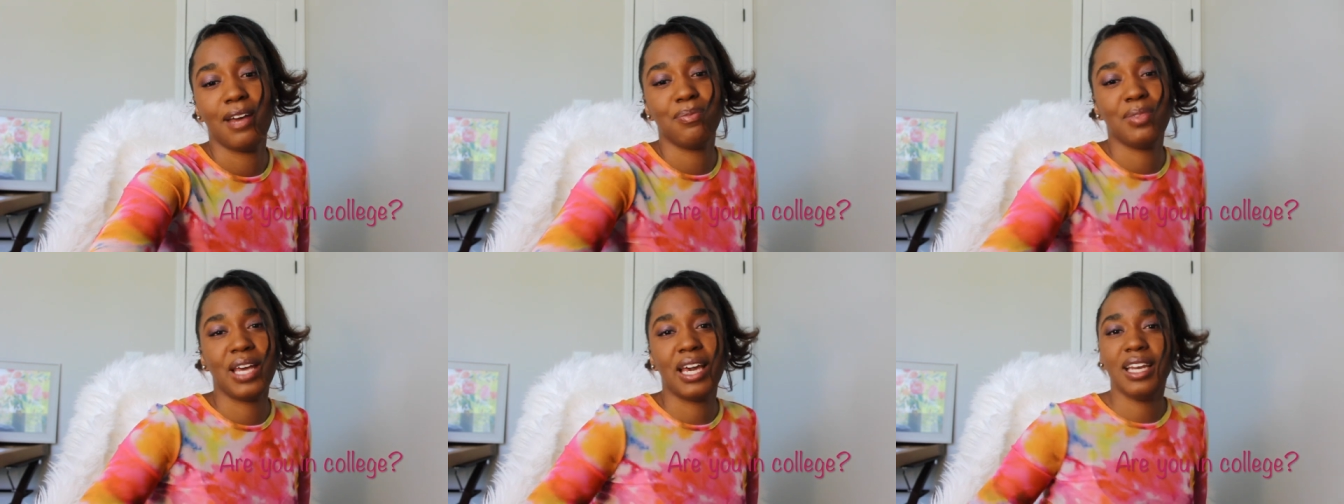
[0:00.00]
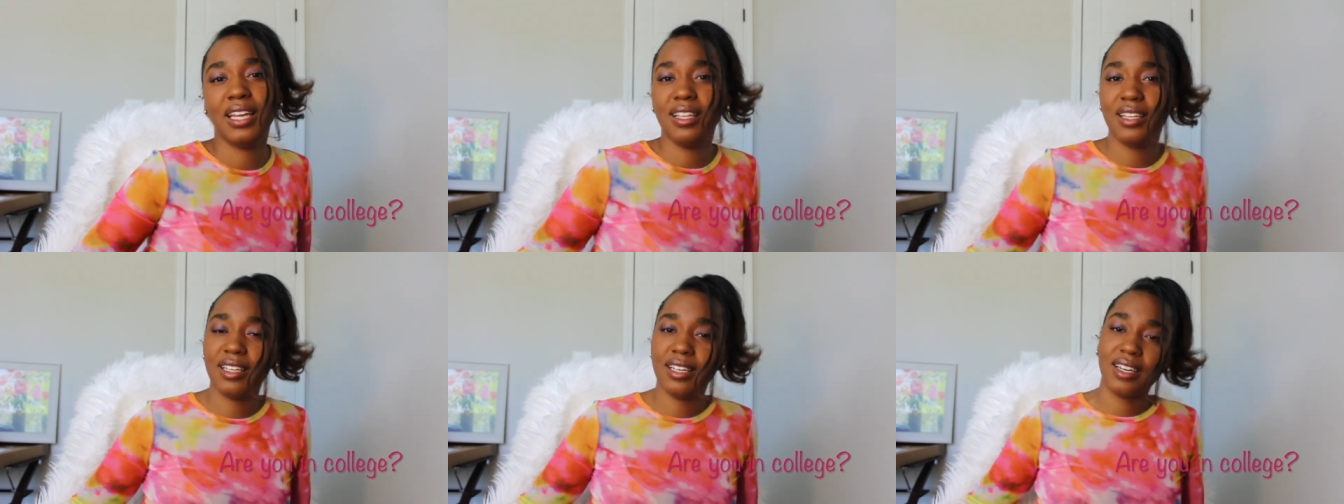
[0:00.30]
I'm
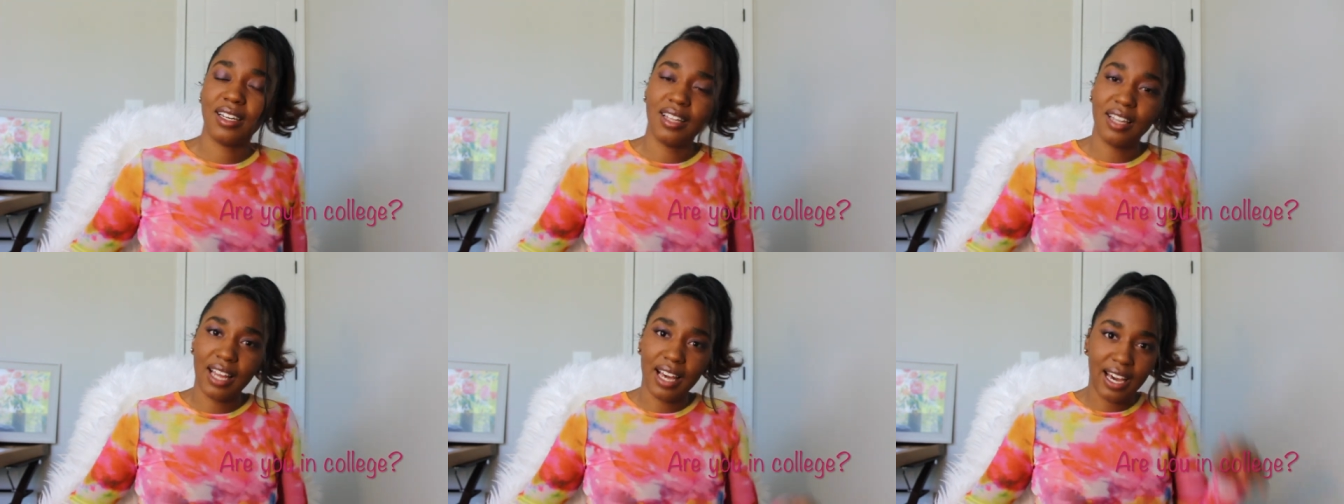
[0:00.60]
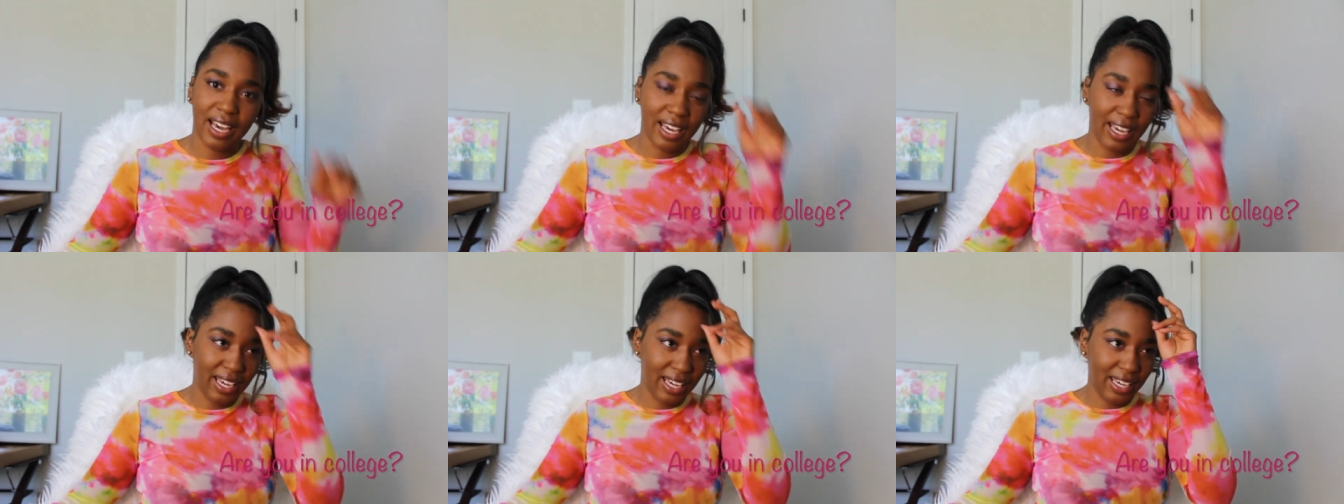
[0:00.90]
not even gonna
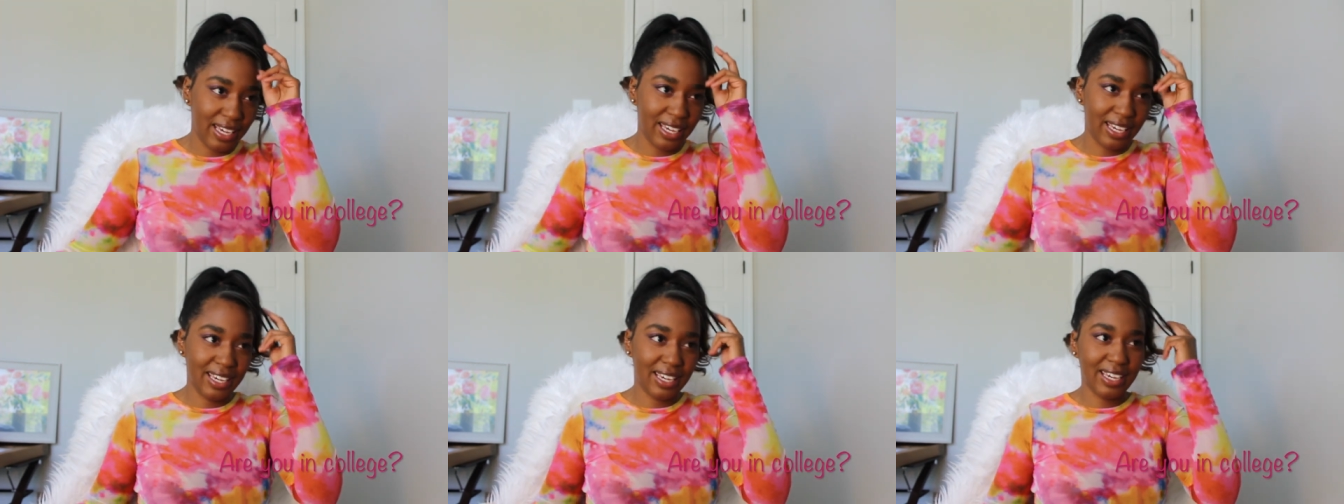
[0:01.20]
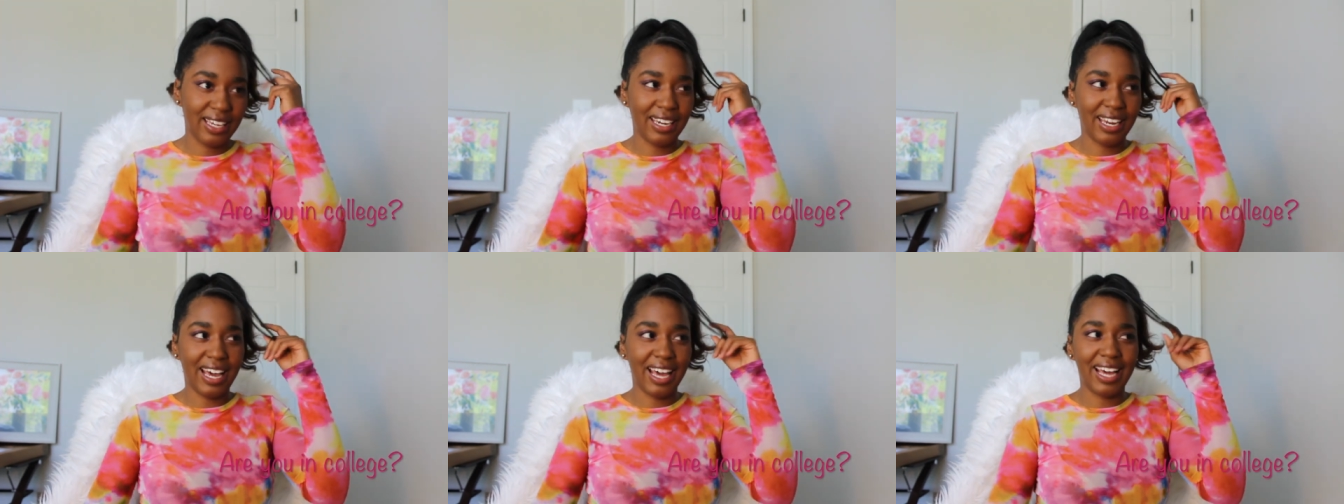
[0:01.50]
lie,
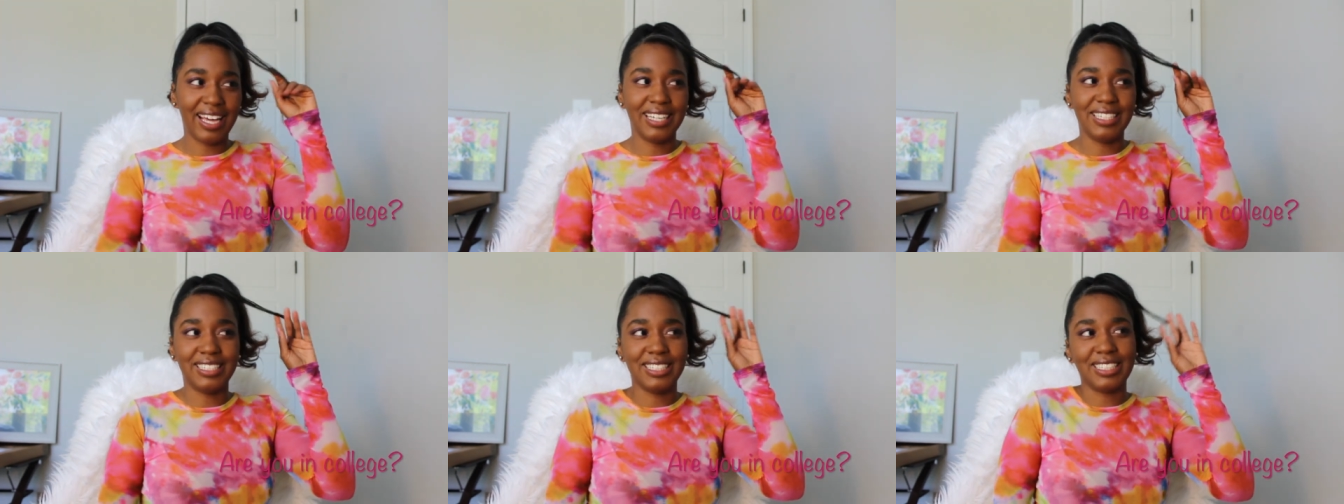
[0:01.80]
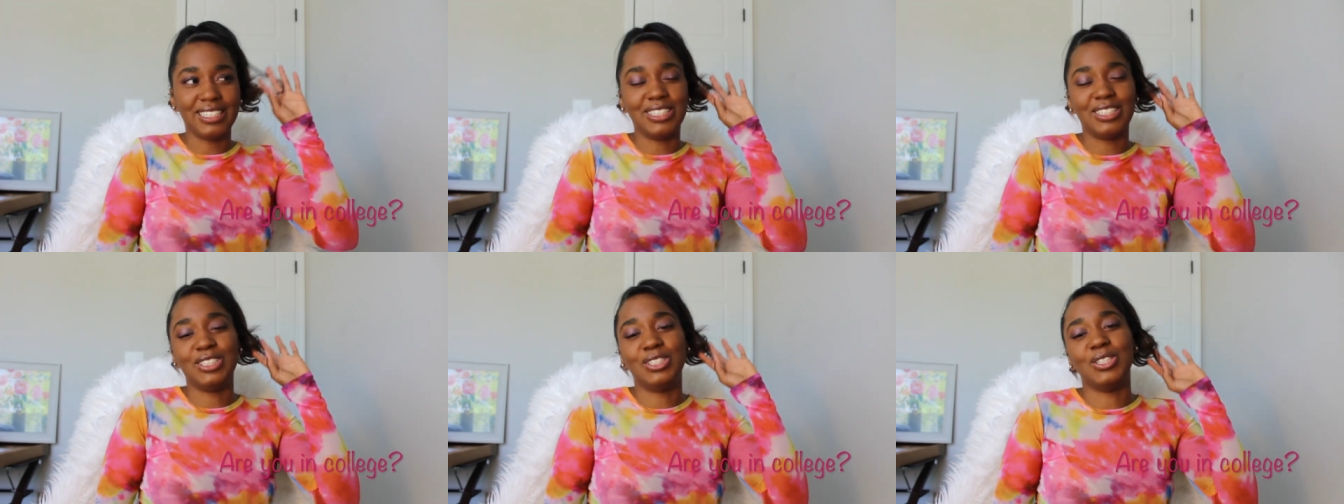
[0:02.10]
and I
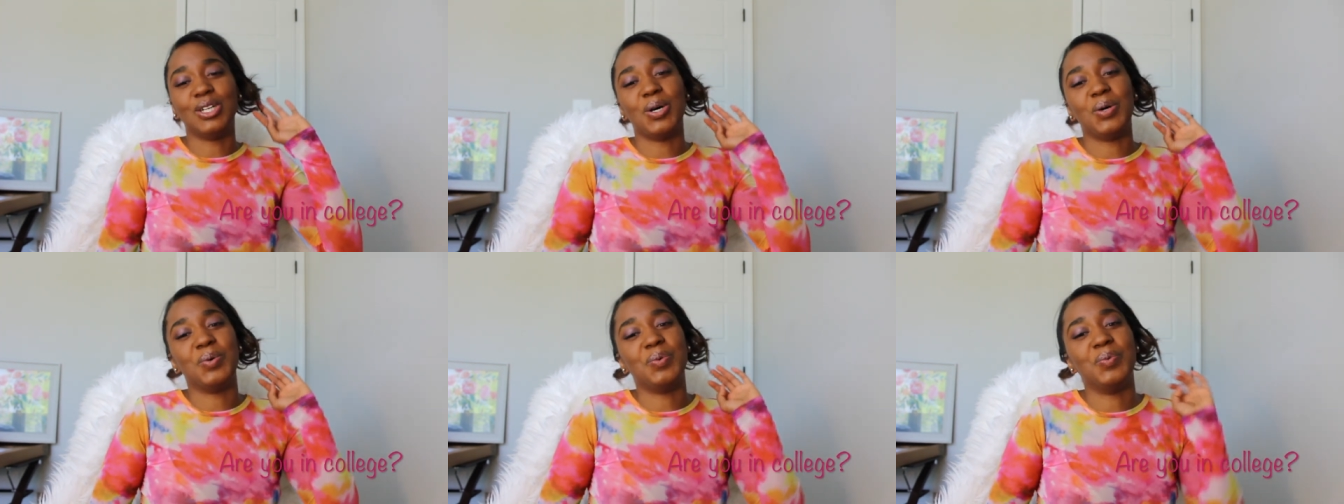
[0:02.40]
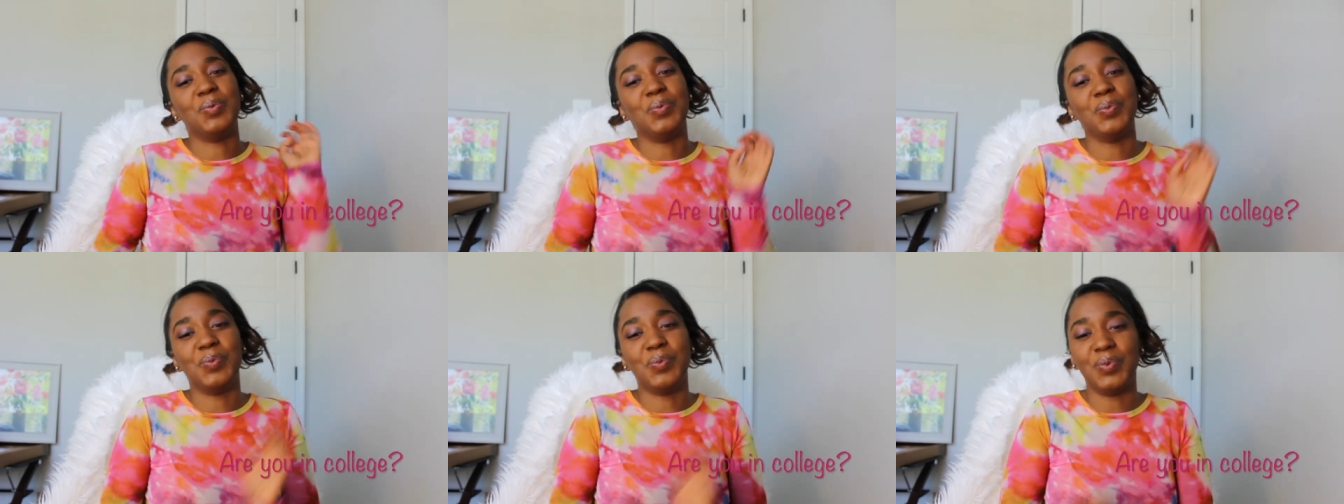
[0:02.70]
just
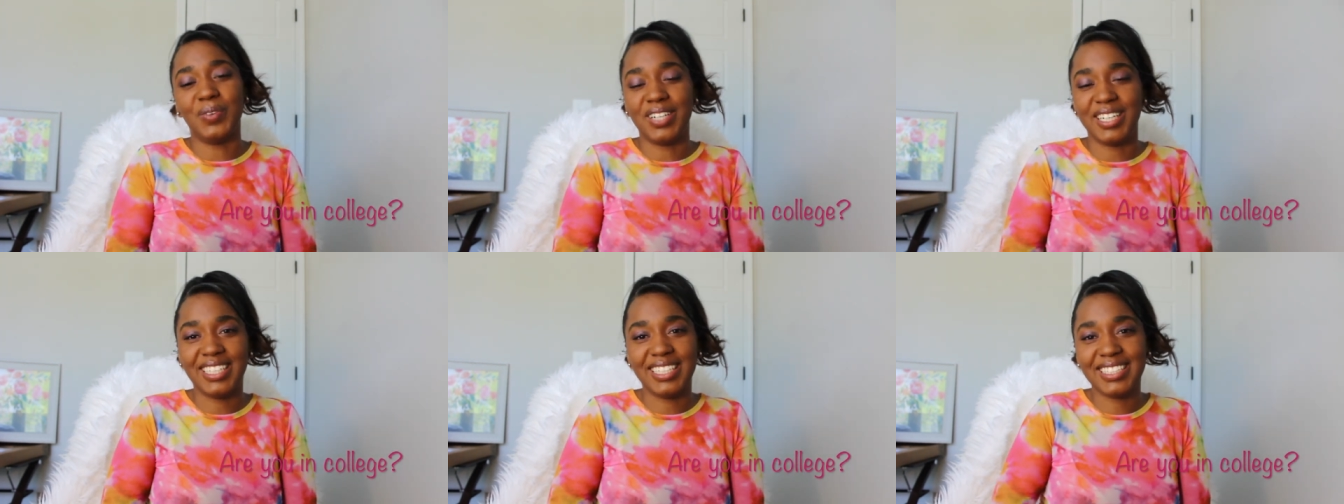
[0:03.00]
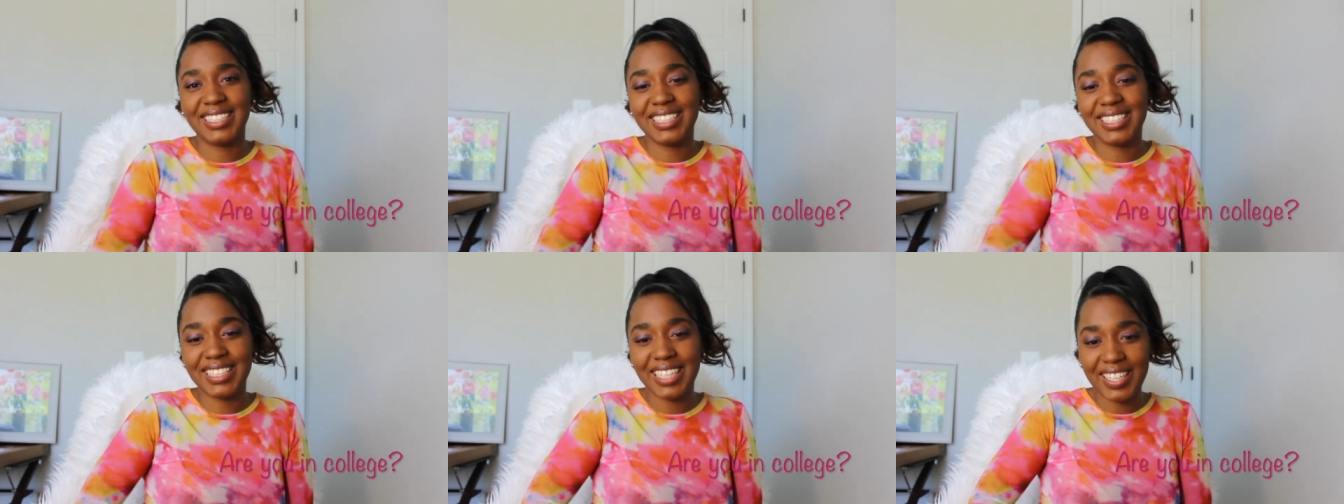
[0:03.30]
don't want
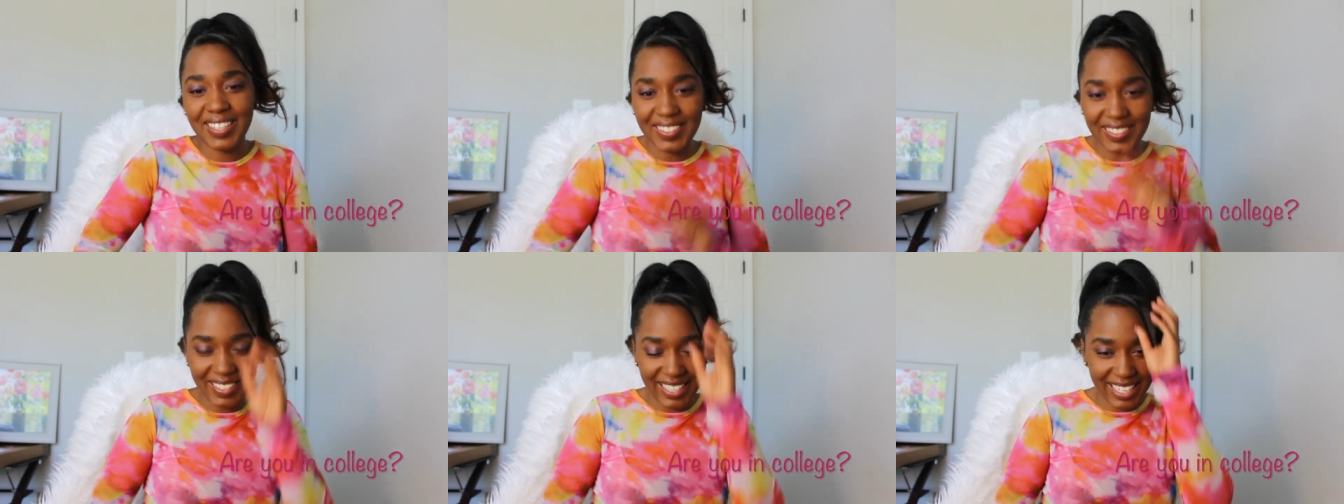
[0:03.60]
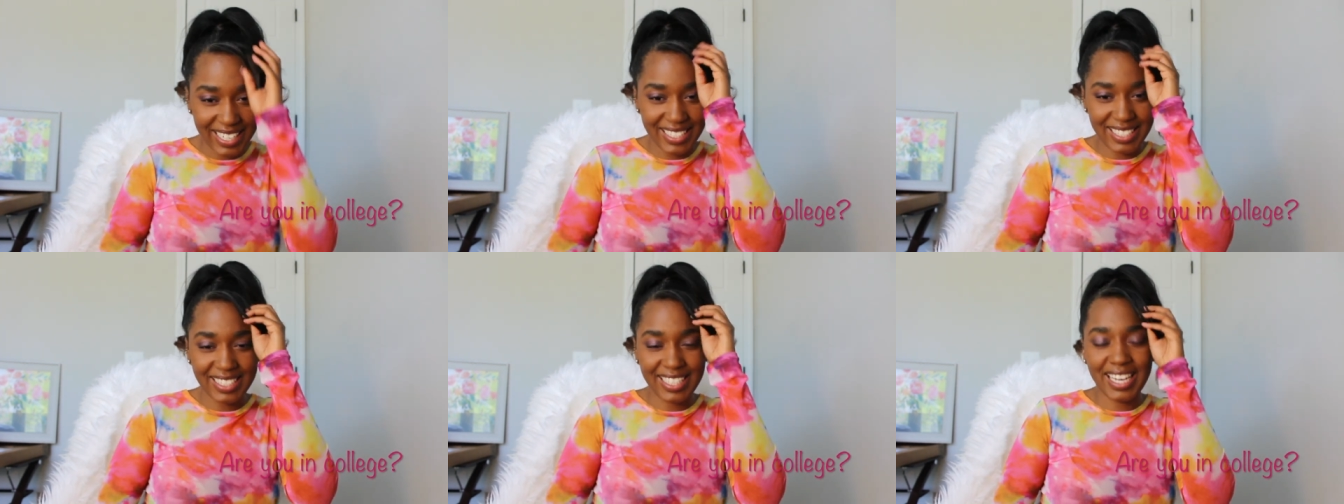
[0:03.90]
to tell you
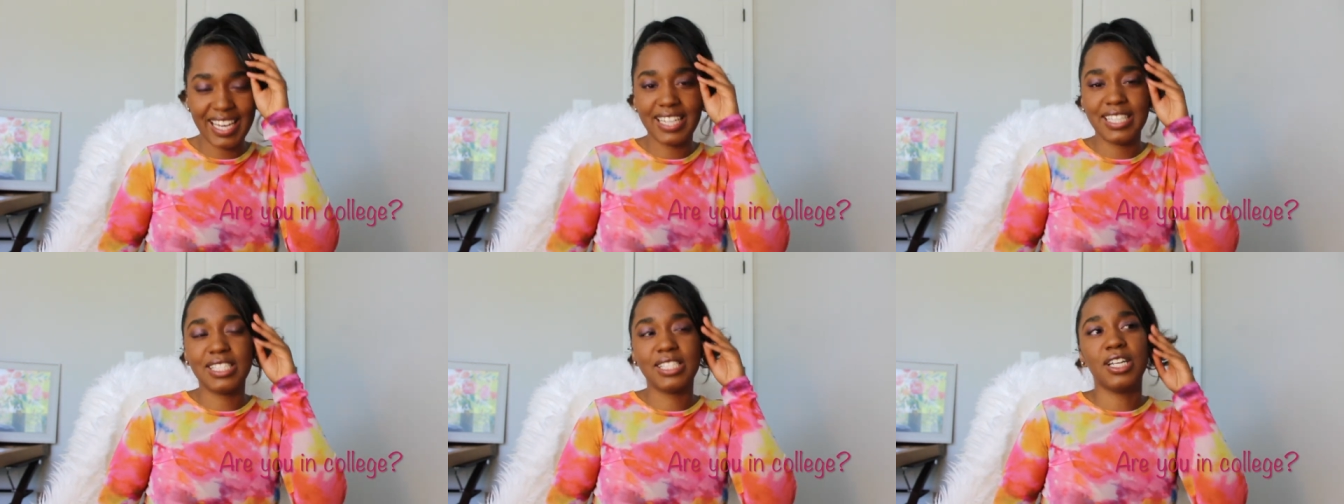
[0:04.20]
guys yet.